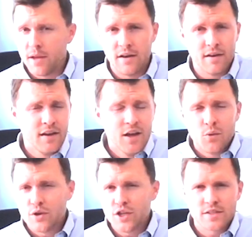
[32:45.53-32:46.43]

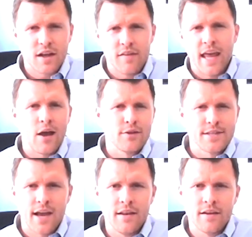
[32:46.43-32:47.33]
We're just on the
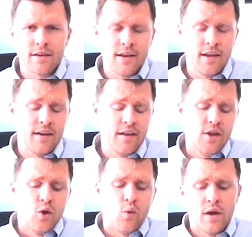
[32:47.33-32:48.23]
outside looking in.